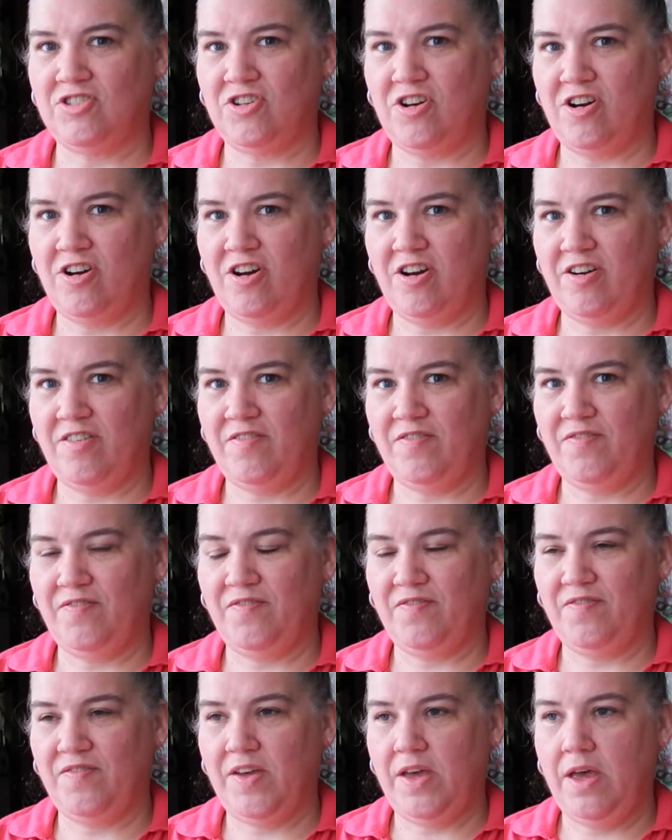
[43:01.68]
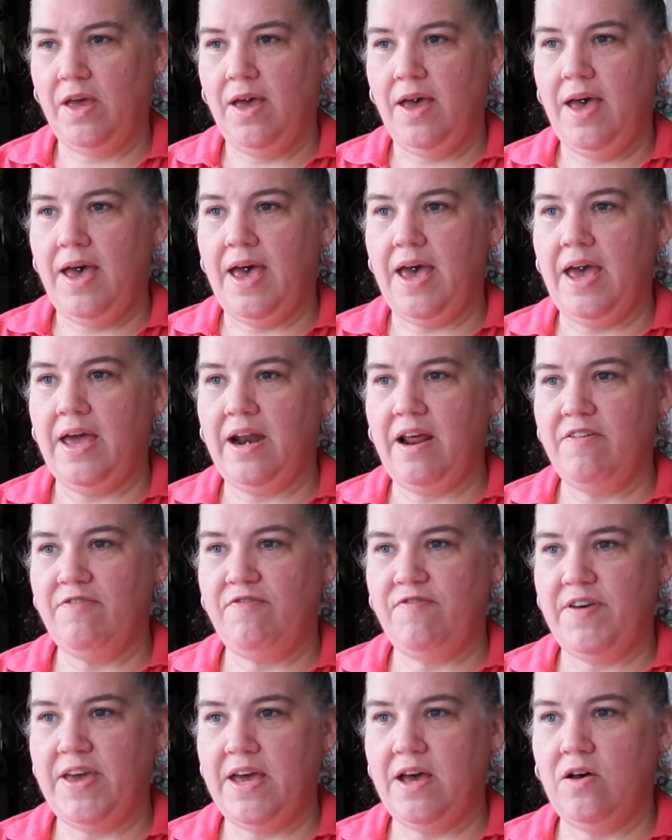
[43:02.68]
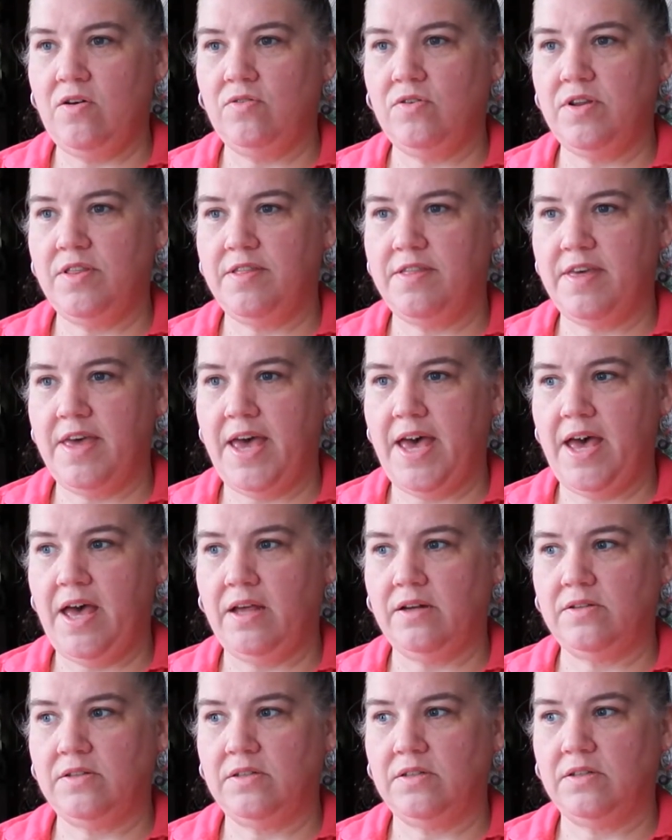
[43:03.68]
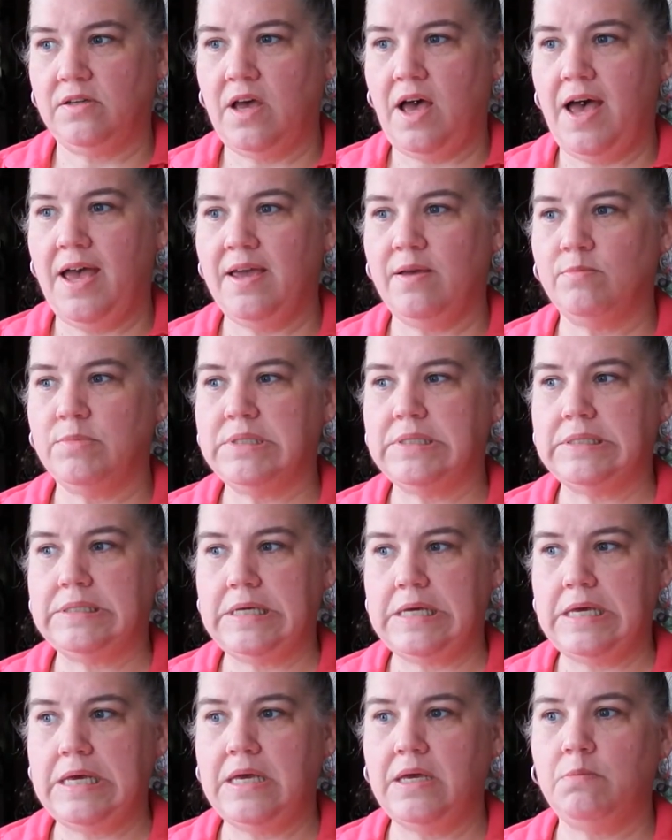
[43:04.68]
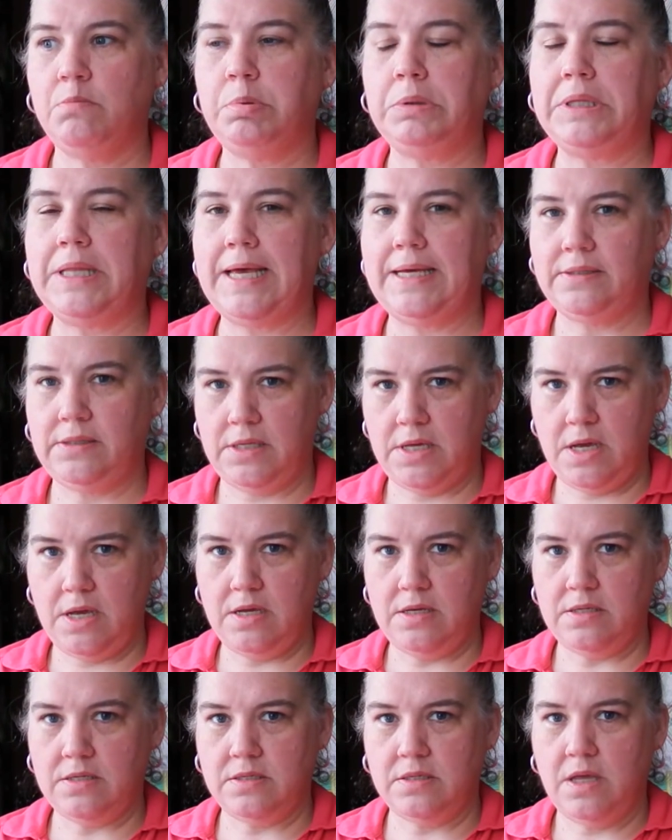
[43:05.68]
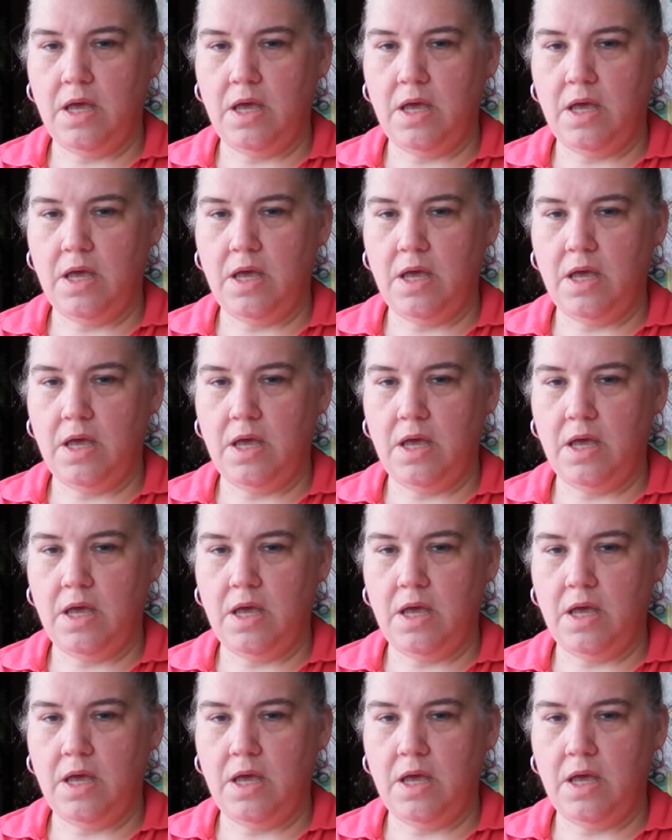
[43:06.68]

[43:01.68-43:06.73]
stronger. And I found that I am seeing blessings